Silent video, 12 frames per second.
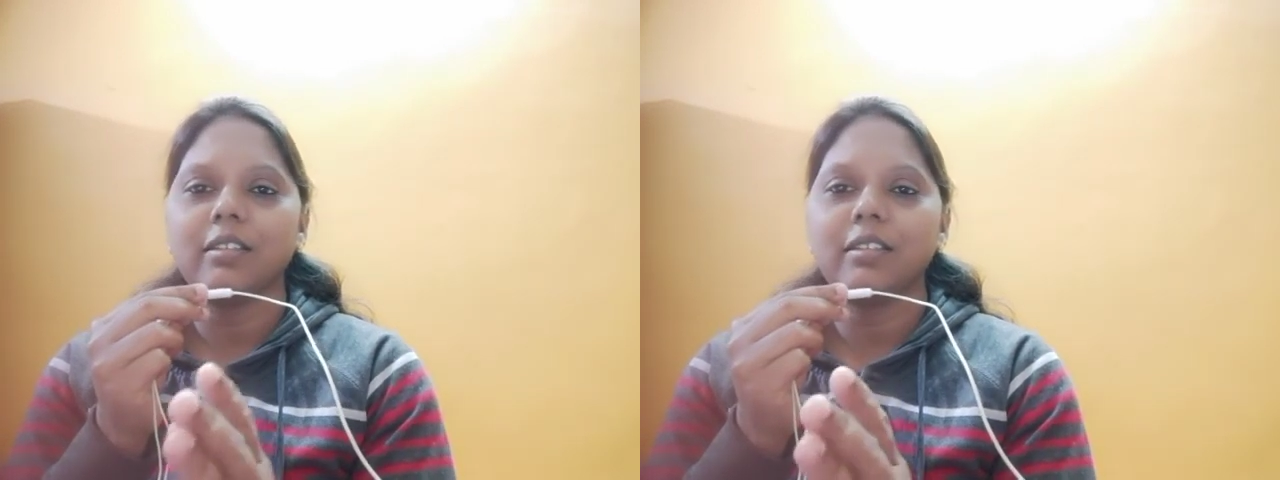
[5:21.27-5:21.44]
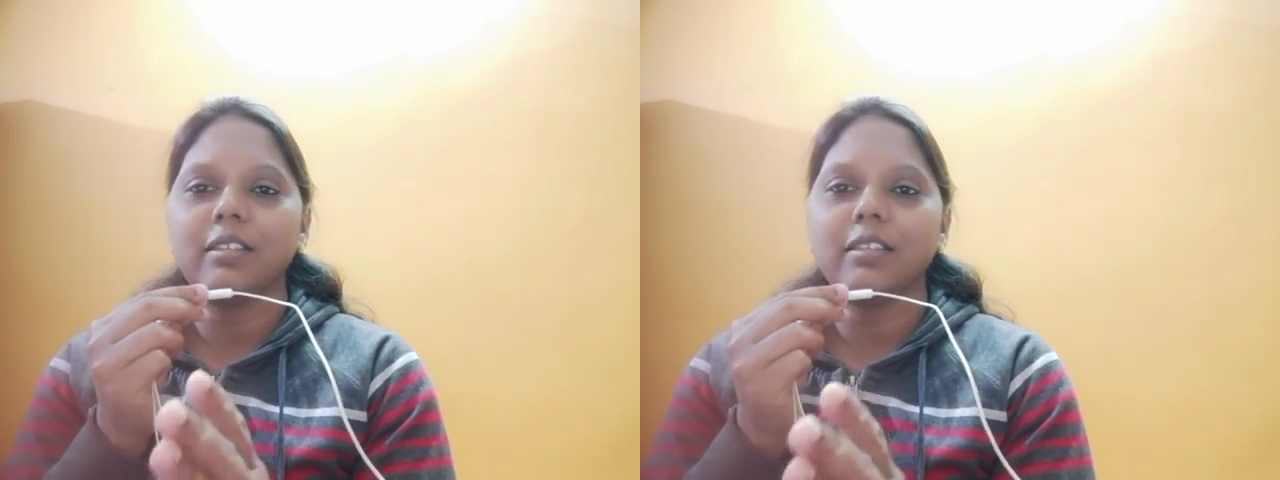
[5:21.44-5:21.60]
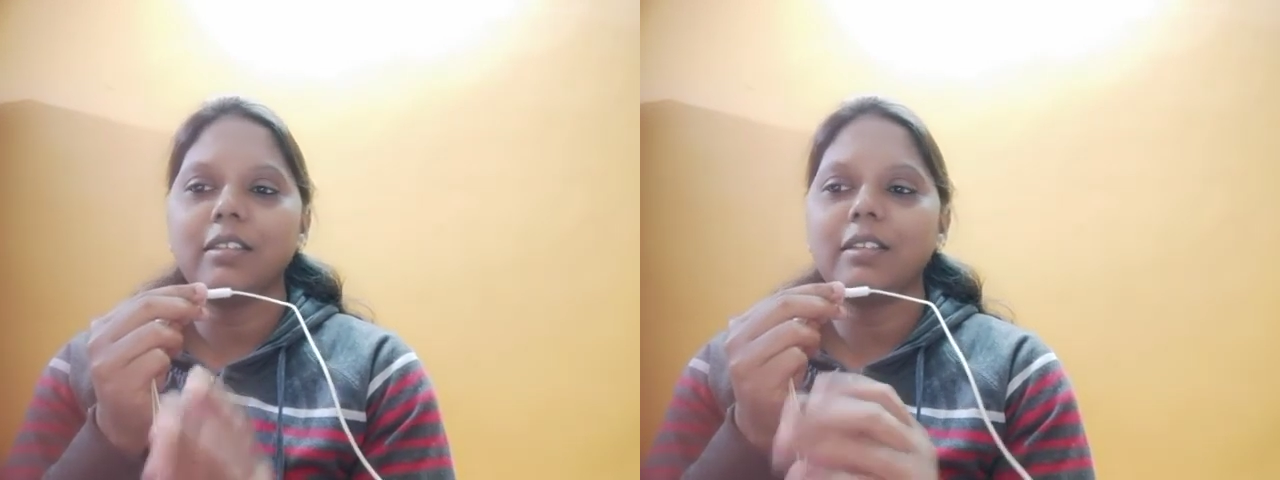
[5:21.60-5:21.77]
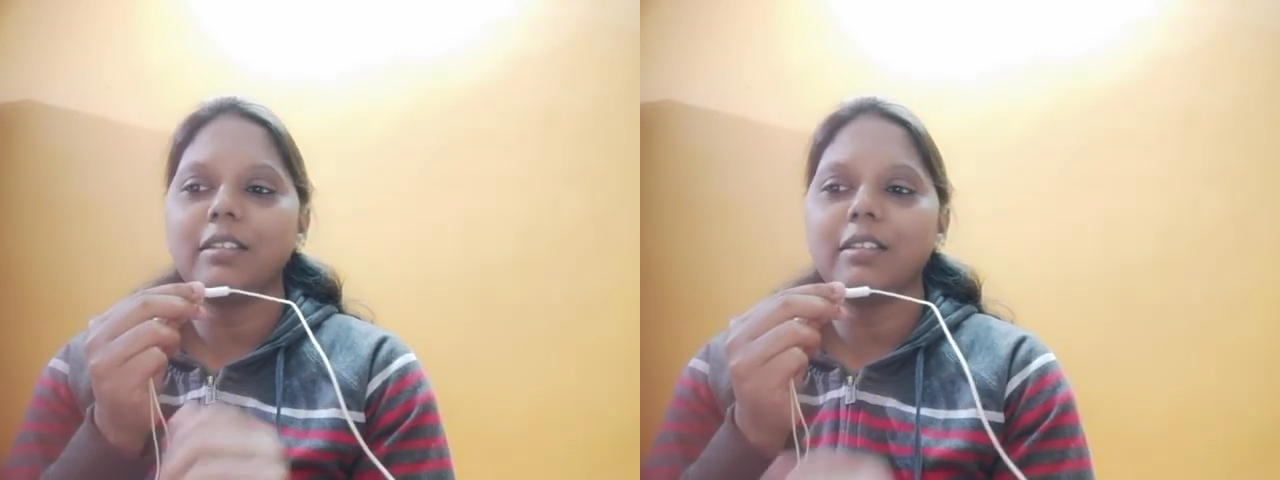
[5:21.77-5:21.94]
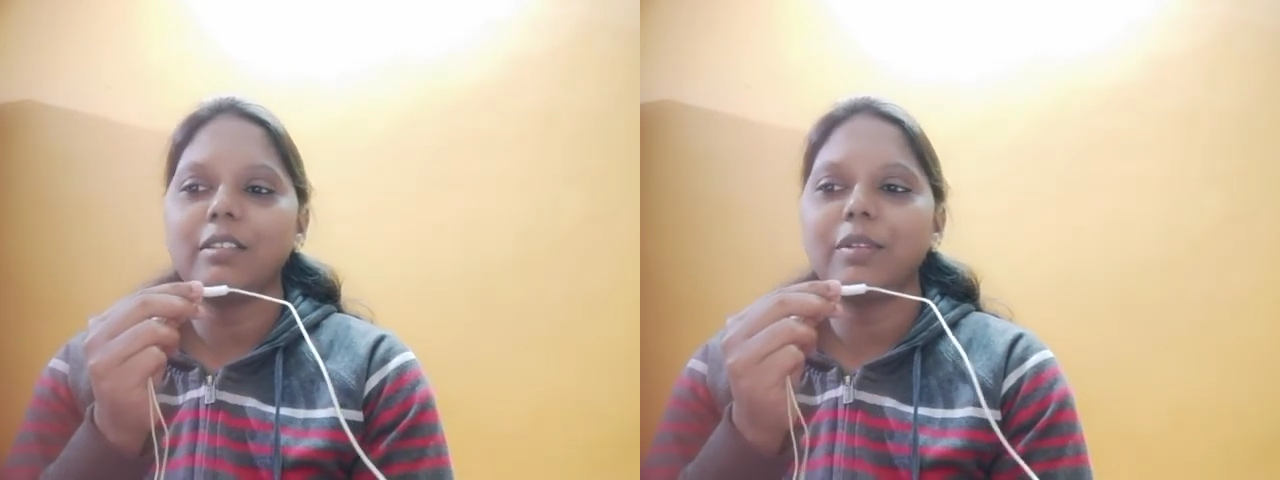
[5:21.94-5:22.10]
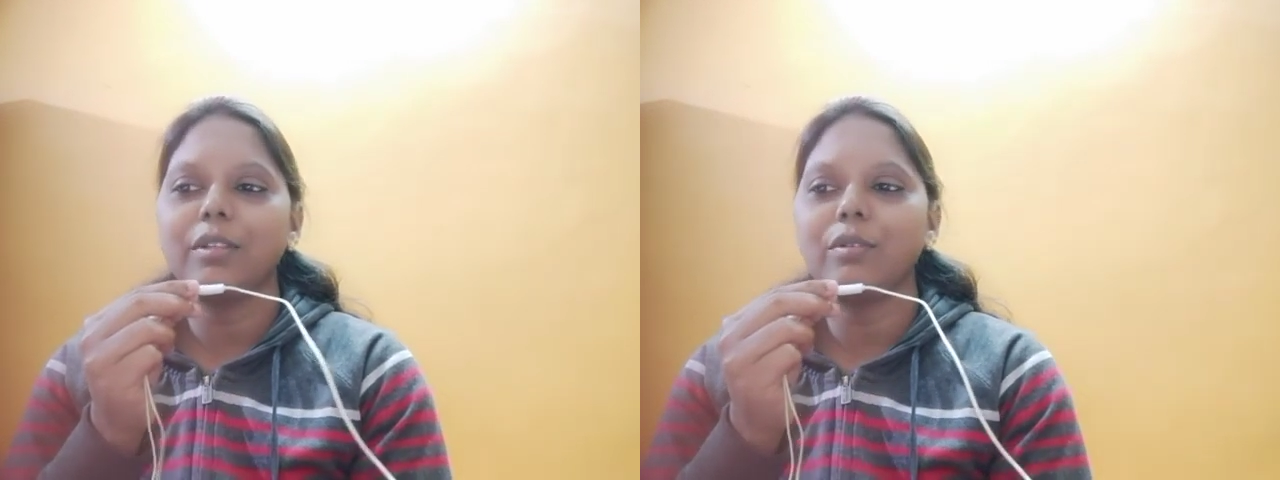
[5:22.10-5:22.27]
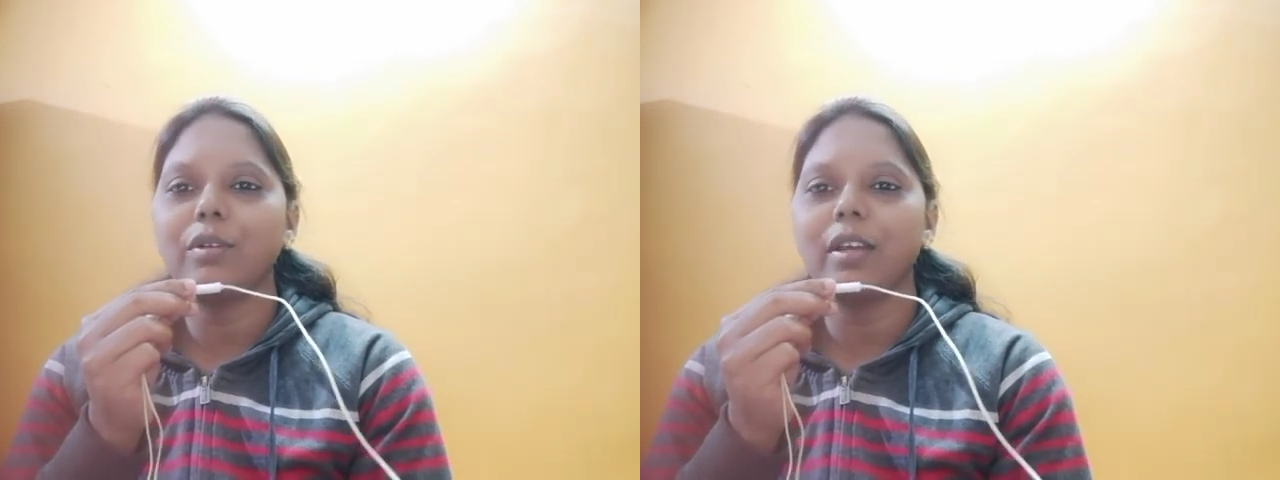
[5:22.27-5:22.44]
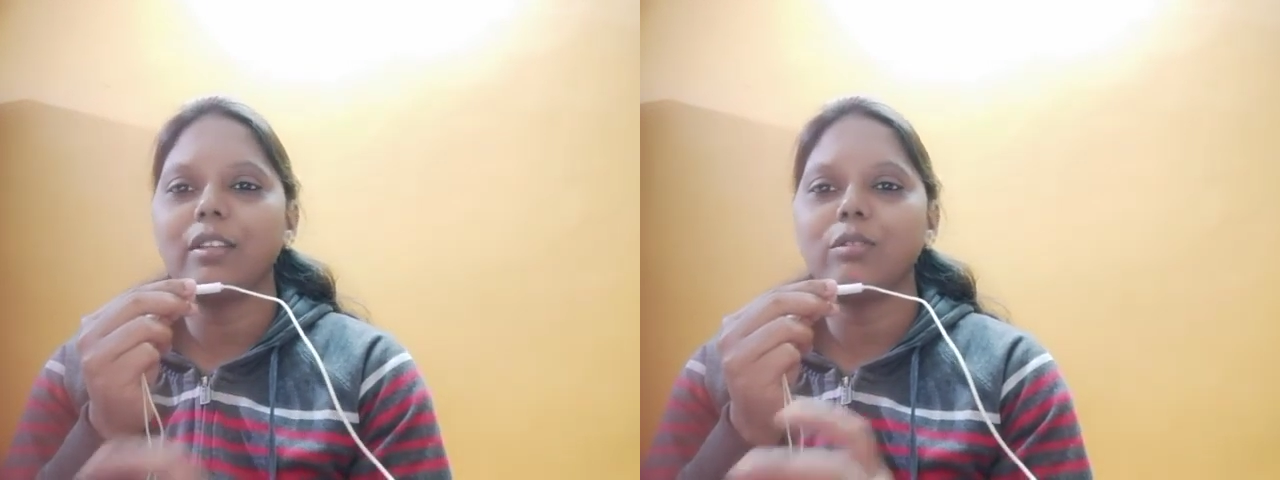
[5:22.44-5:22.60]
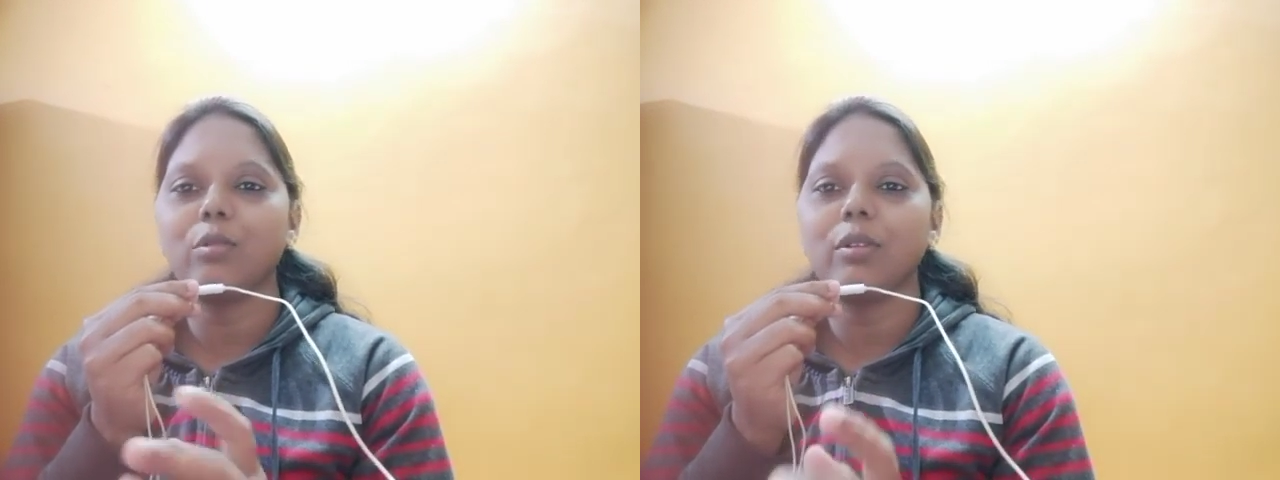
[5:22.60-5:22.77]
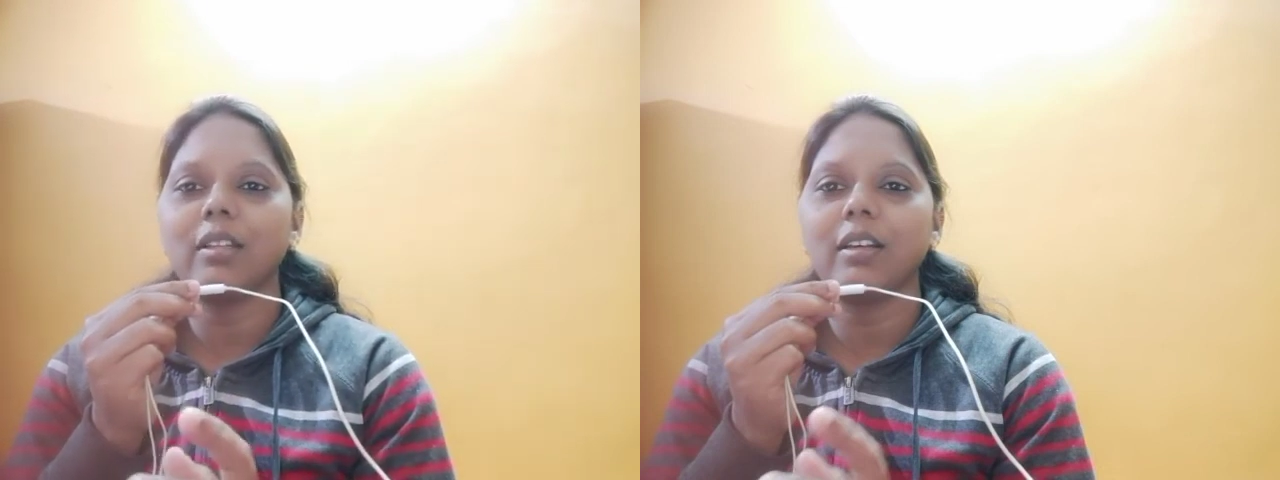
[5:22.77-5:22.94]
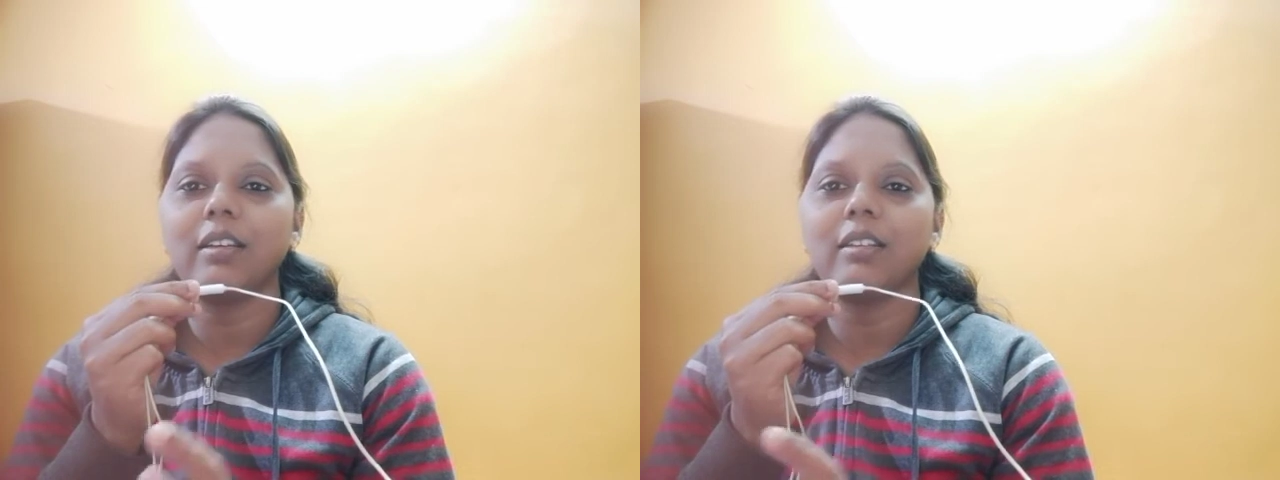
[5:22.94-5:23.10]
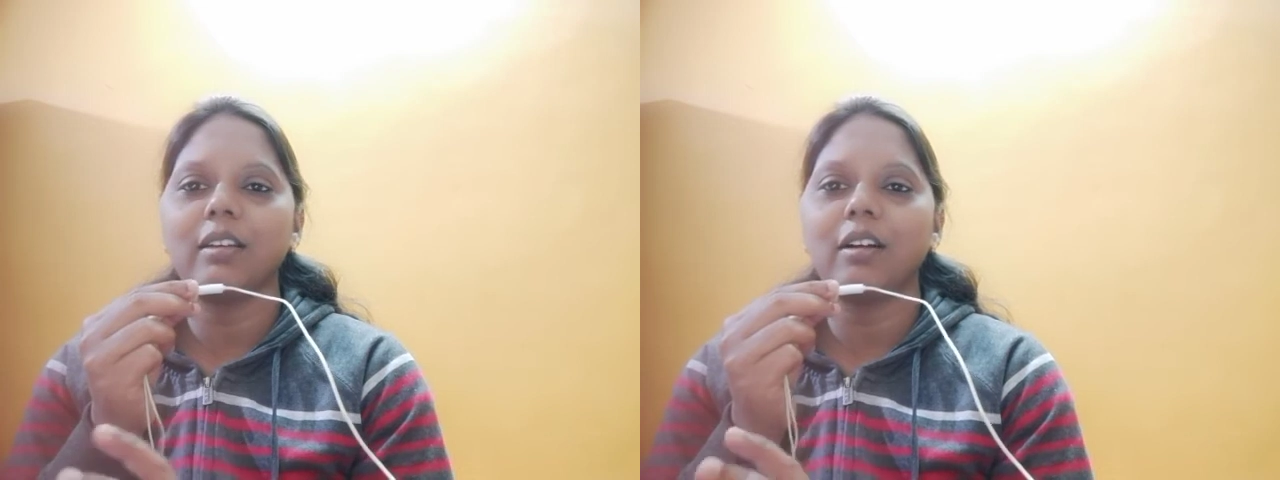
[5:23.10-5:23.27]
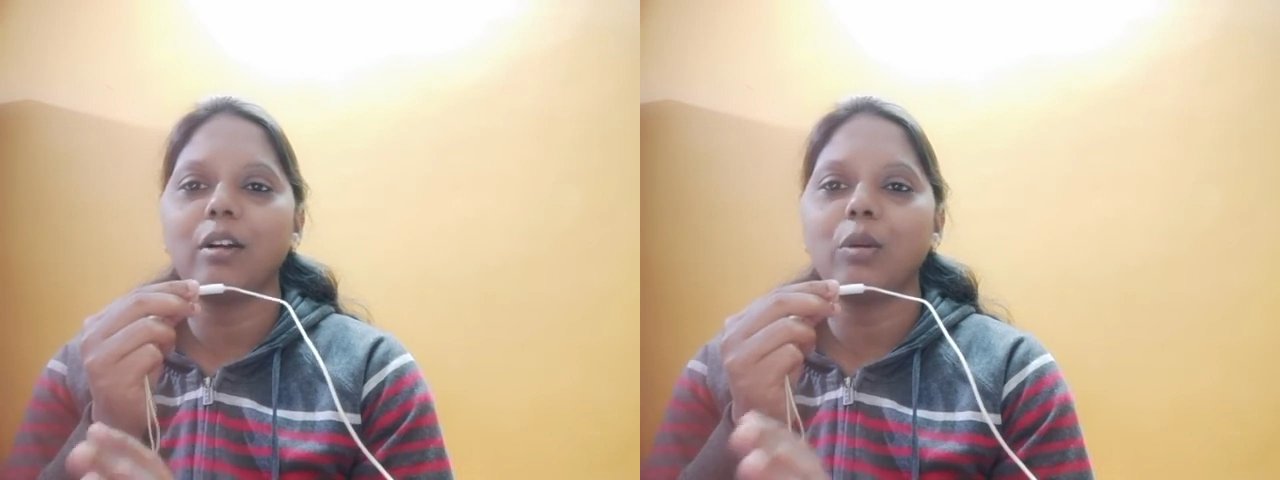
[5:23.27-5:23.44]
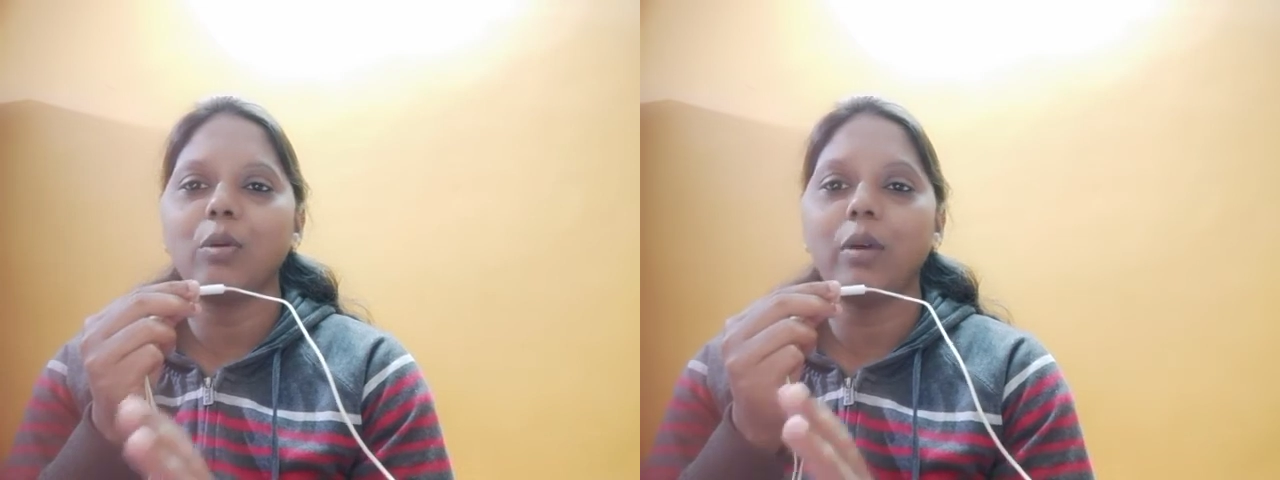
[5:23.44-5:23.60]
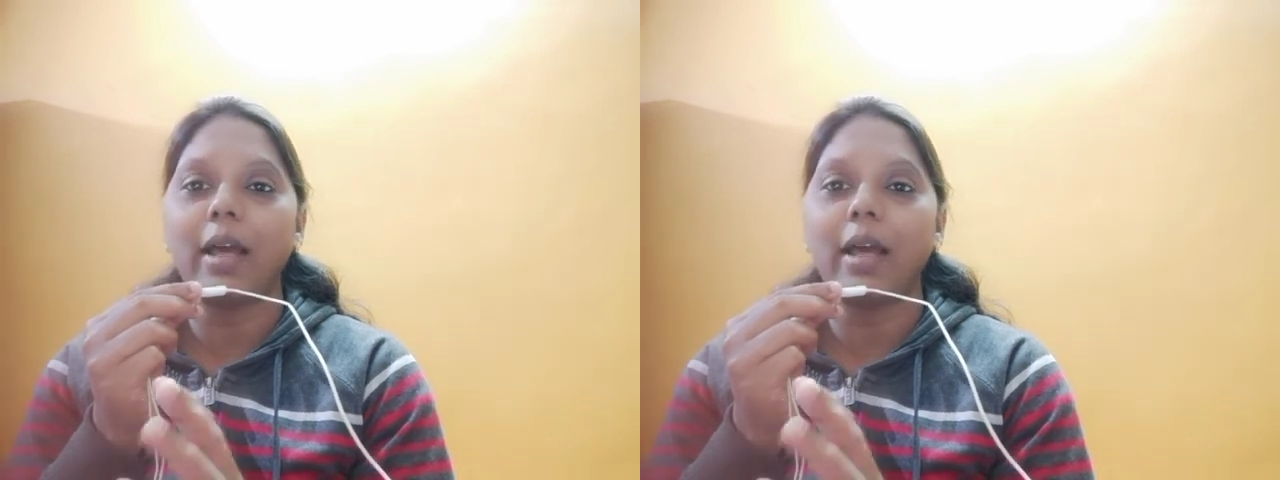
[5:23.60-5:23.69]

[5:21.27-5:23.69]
here in this video I told that how